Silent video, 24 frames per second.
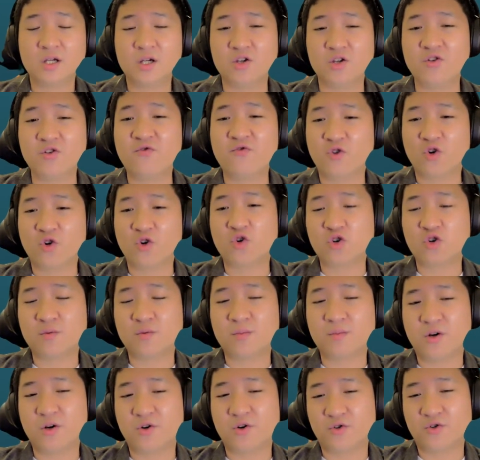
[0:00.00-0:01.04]
you forgot
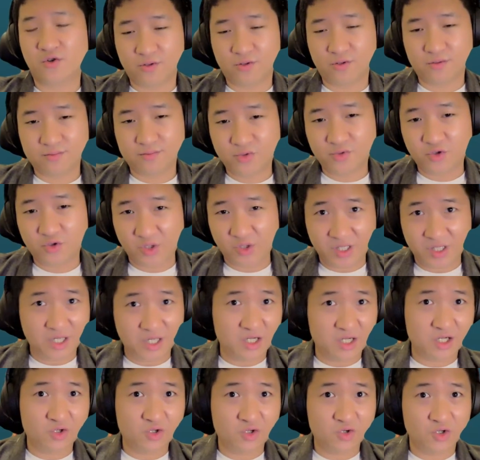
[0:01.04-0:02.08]
about your
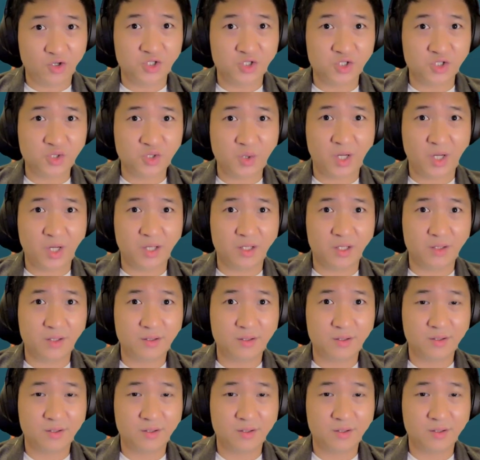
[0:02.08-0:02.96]
critical constraint.